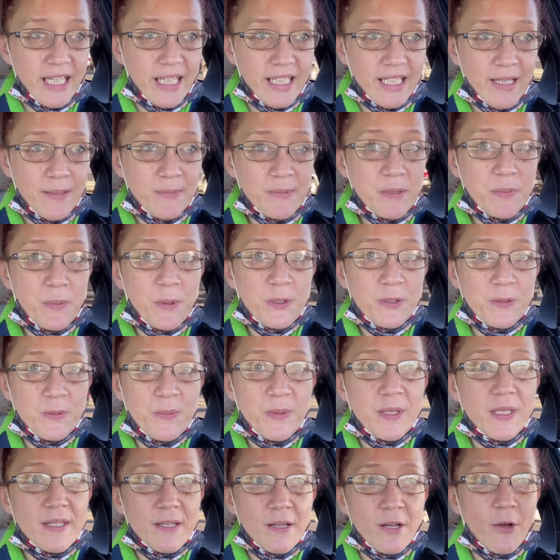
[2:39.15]
I'm supposed to
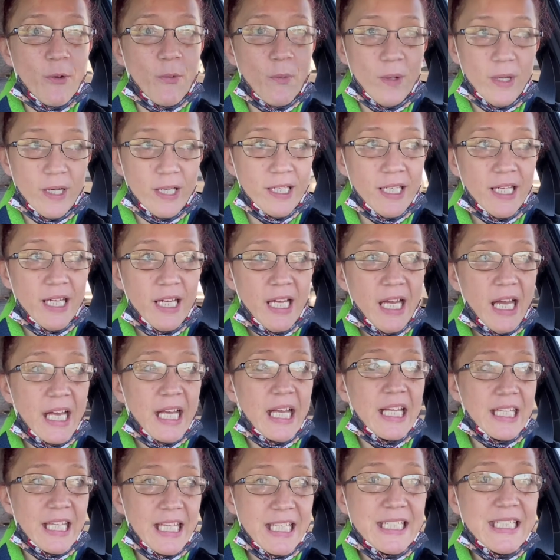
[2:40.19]
be there at 1, I got
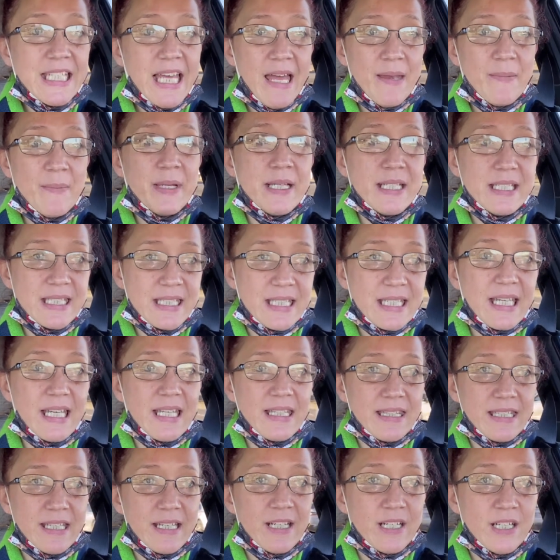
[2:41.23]
like 10 minutes to get
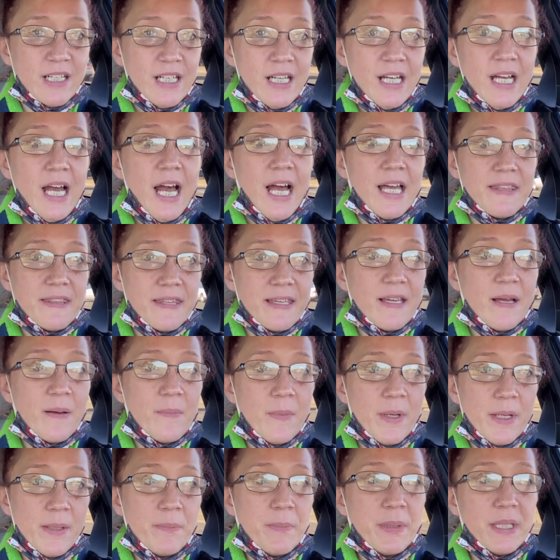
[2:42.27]
there, I think I
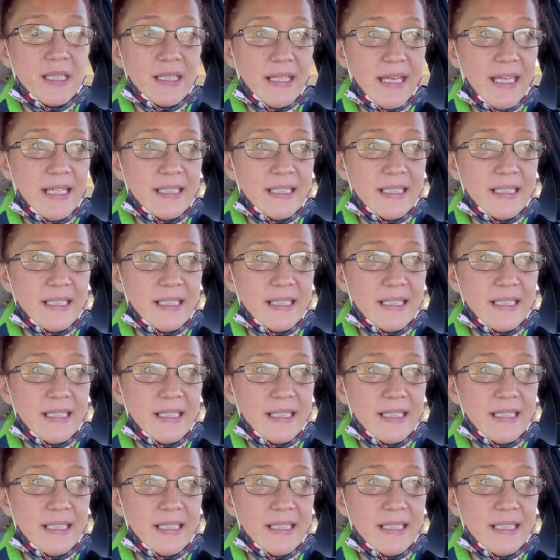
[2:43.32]
might be late.